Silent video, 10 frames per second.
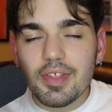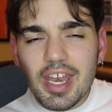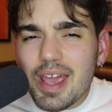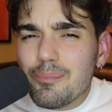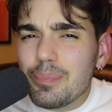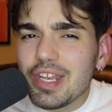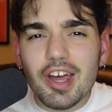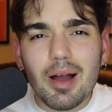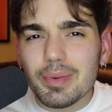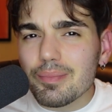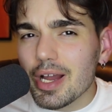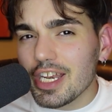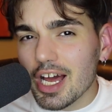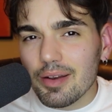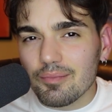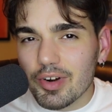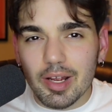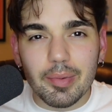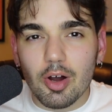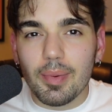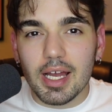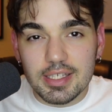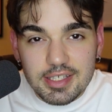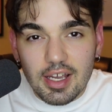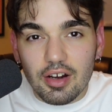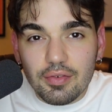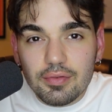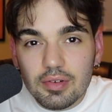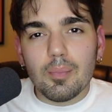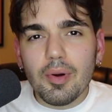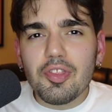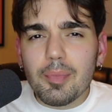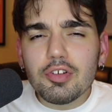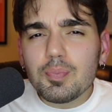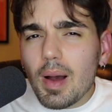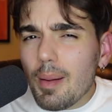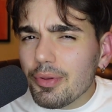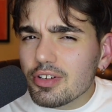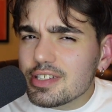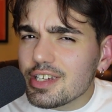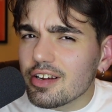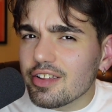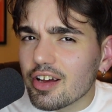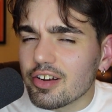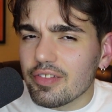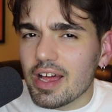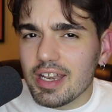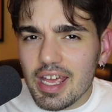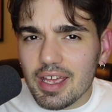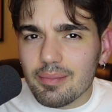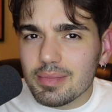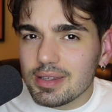The name Bee-Nami might not ring a bell by itself, but the most popular series under that name,